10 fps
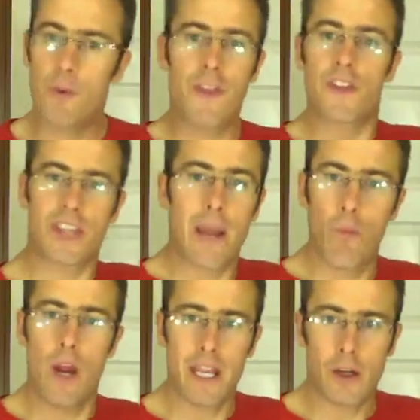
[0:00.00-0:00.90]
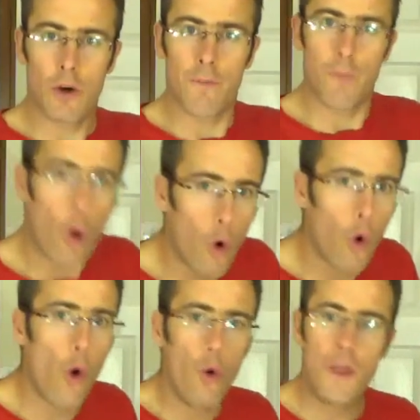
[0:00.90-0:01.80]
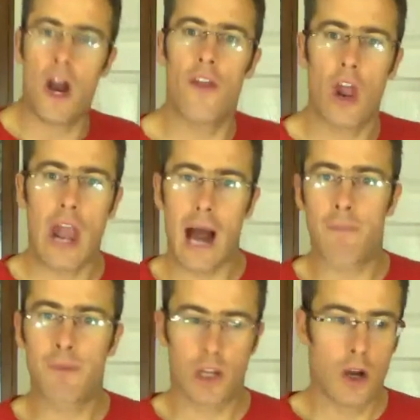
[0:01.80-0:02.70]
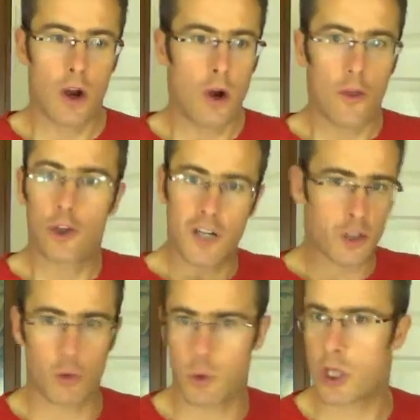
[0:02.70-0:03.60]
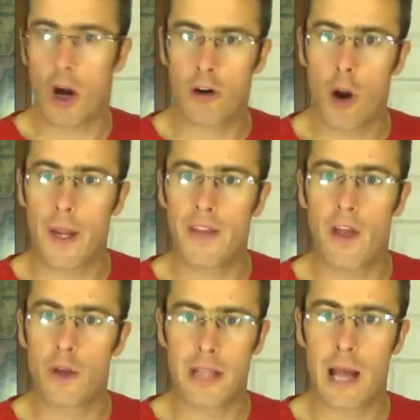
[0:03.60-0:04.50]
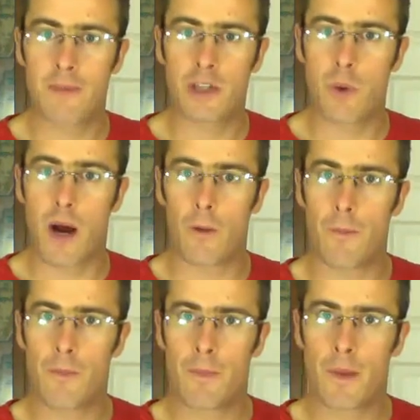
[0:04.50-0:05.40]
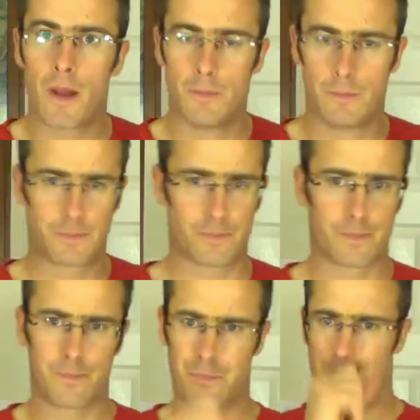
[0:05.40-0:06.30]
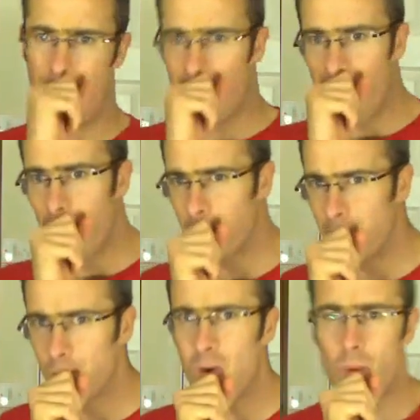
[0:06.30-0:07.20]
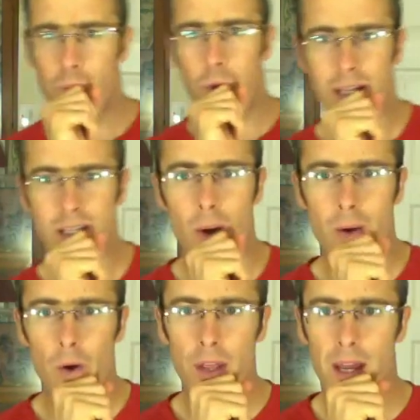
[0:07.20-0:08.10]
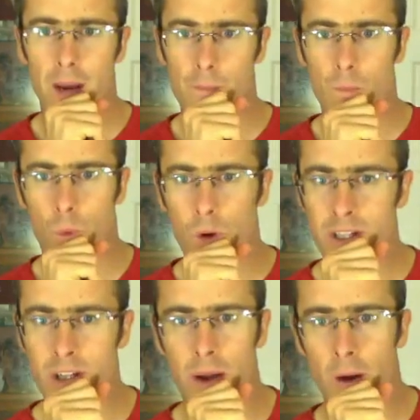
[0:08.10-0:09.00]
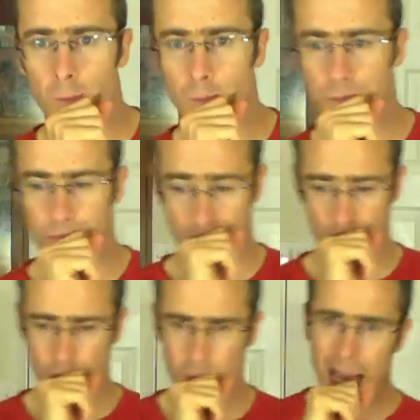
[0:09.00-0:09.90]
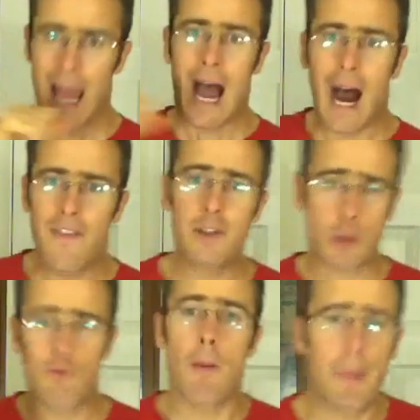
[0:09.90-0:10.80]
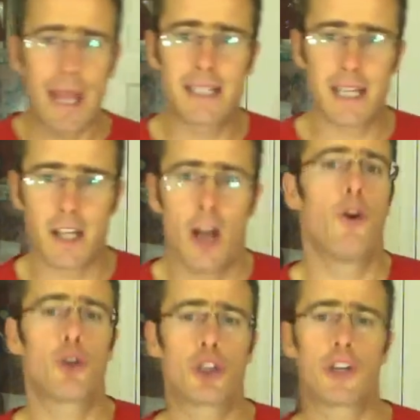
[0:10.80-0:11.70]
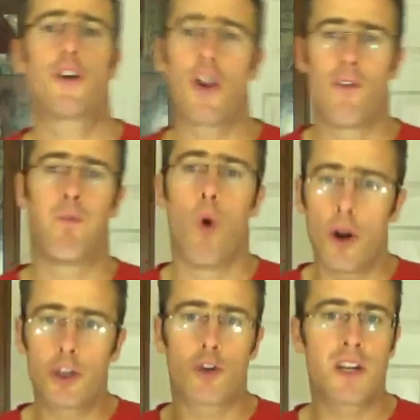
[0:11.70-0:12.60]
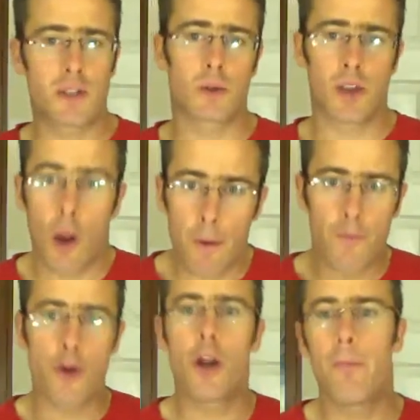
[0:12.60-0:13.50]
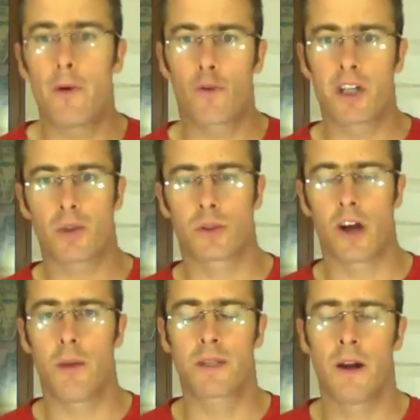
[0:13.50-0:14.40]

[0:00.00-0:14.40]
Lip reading: the same week, all the other labs, the crystals would start growing in those labs as well. And they're like, what is going on here? What is going on? And this was replicated, not just for kind of one crystal type, but for a number of crystal types.